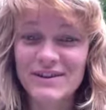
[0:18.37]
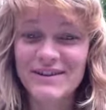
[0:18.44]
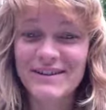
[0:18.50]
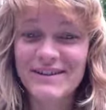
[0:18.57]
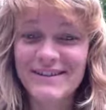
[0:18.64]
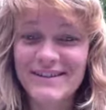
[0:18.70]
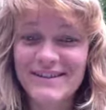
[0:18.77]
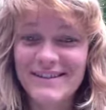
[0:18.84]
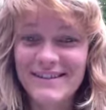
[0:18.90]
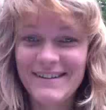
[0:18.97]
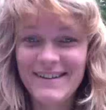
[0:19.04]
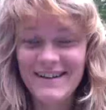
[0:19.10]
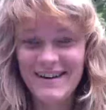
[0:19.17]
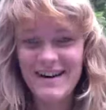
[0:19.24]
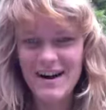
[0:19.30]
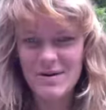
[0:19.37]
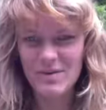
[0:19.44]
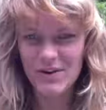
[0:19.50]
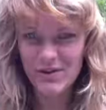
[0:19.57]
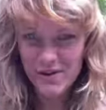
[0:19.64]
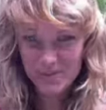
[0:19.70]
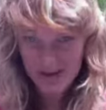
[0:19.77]
I've been
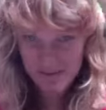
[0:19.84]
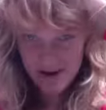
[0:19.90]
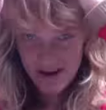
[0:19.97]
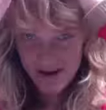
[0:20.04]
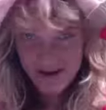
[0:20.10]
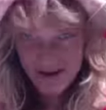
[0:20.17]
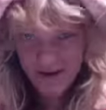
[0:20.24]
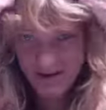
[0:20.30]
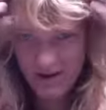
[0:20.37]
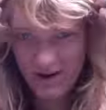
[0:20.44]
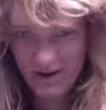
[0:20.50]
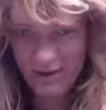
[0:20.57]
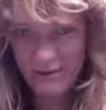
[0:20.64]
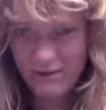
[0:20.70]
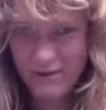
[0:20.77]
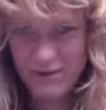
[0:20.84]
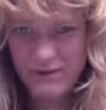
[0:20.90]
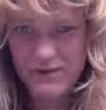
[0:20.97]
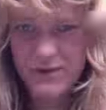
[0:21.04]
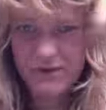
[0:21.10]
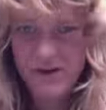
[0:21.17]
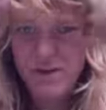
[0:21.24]
growing my bangs out now for
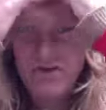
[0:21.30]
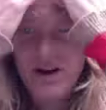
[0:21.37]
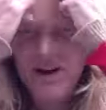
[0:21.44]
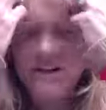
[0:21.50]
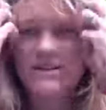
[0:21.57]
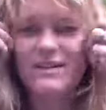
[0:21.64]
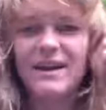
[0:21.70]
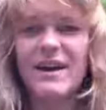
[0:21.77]
several months.